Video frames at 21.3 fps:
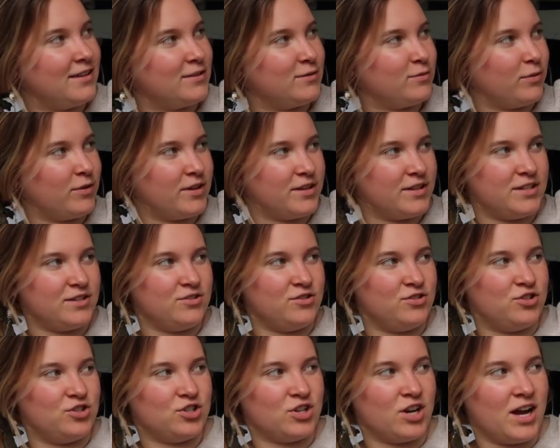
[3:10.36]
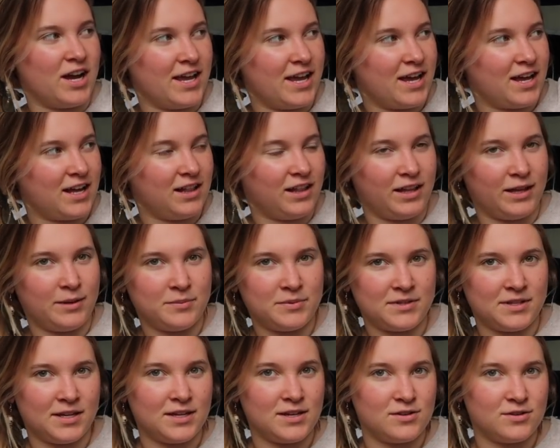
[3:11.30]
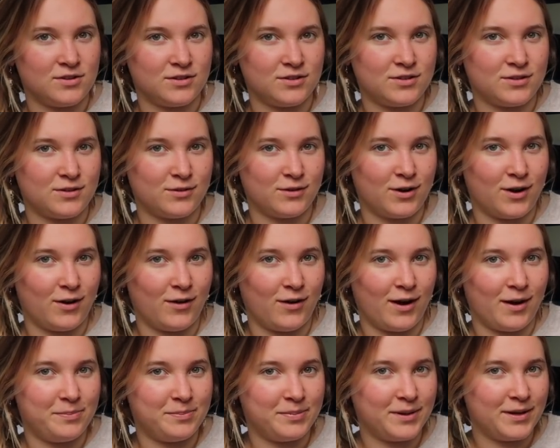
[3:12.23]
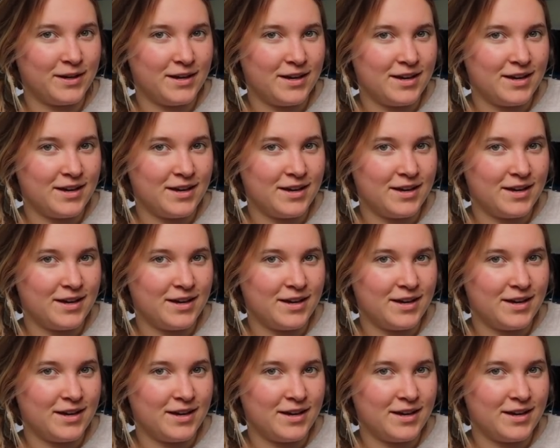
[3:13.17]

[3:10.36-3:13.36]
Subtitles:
It's one of these giant clips that you just throw up